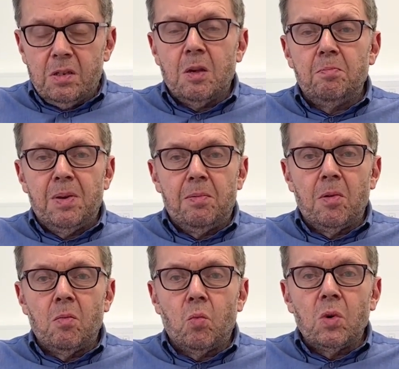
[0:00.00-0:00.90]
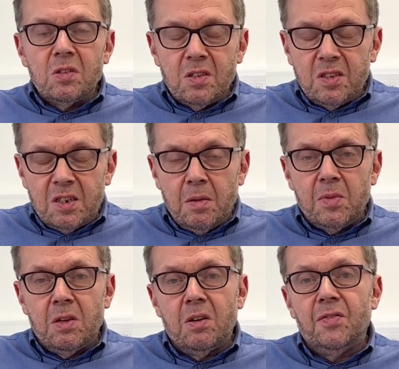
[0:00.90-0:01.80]
Some people want to set up
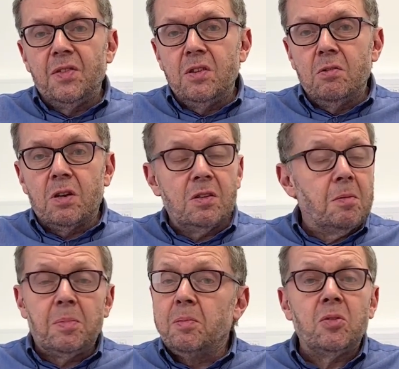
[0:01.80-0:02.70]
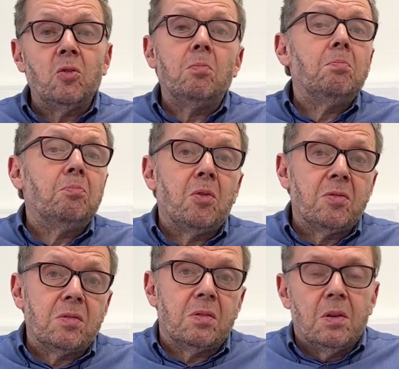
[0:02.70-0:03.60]
their life in the UK, some people are not
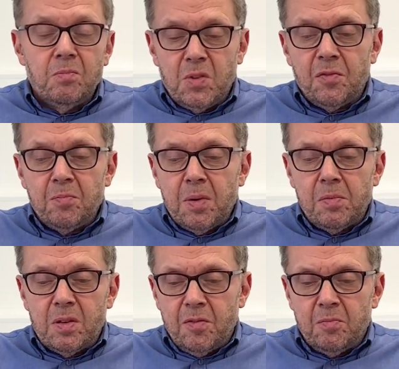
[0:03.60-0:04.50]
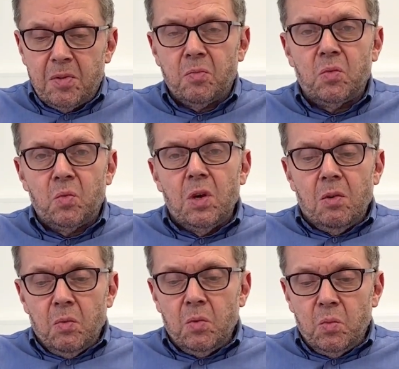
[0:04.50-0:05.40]
bothered. Different people are different, but
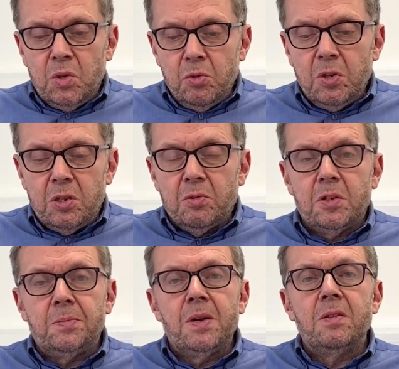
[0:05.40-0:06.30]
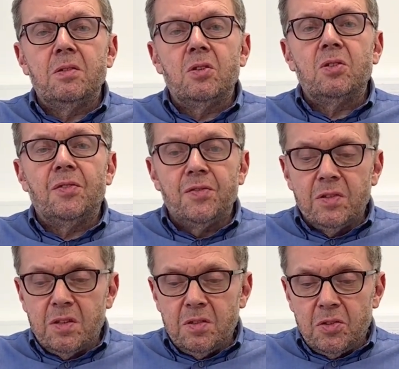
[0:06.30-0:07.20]
we do need to explain the
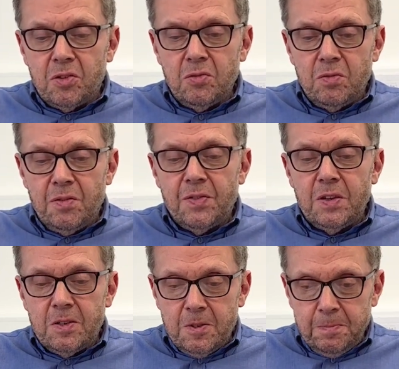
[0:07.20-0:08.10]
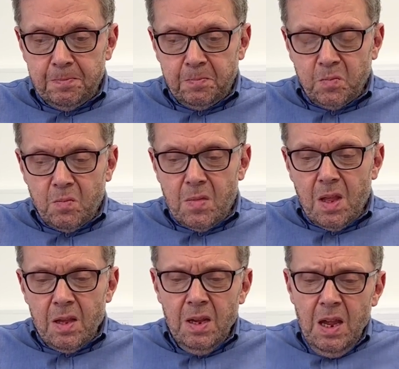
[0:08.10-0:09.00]
difference in the two visas.
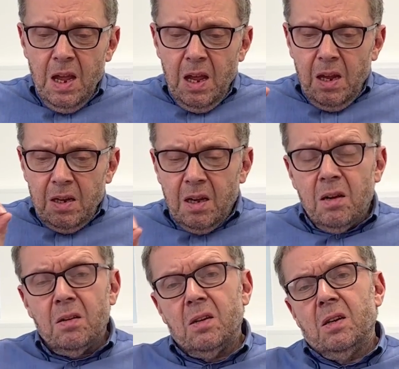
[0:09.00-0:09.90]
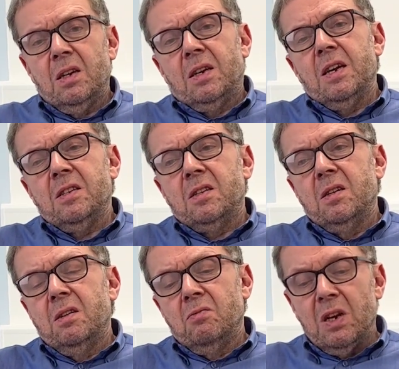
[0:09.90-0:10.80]
Now, it
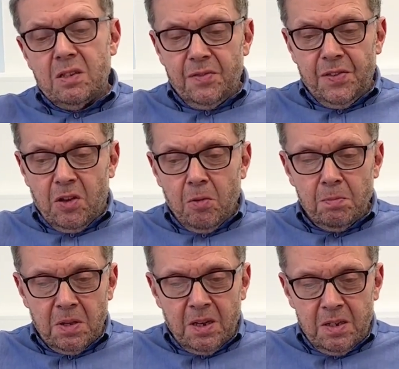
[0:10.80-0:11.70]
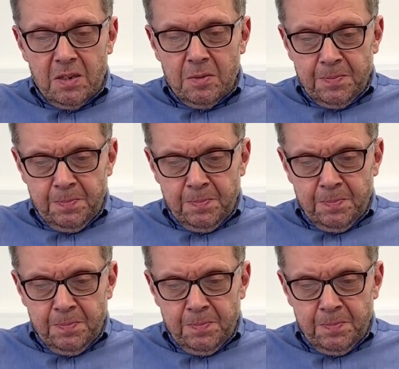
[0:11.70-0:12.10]
gets relatively complicated.